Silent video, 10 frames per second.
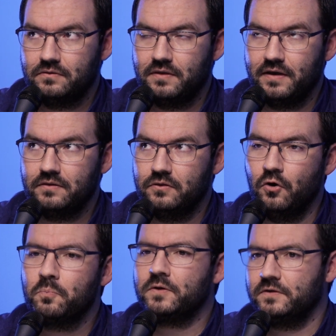that
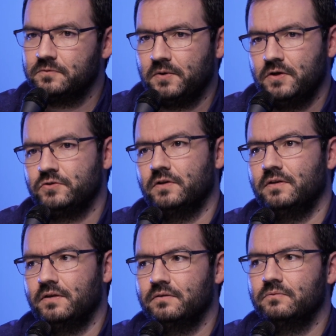low participation,
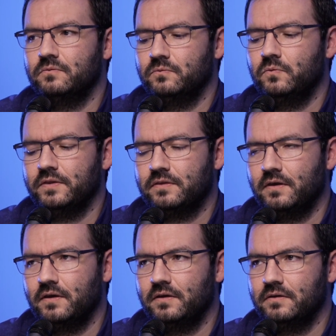and what
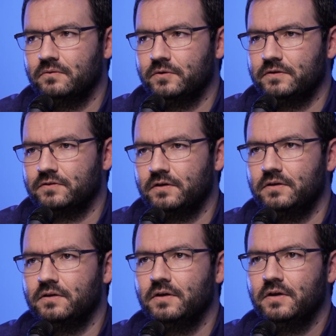the
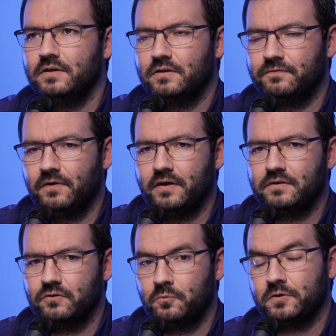study defined
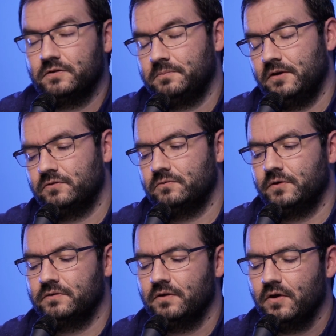as low participation
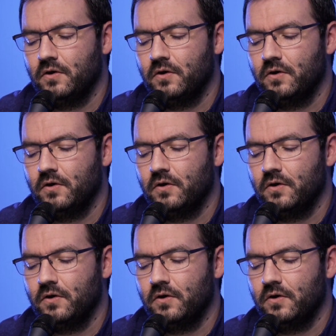was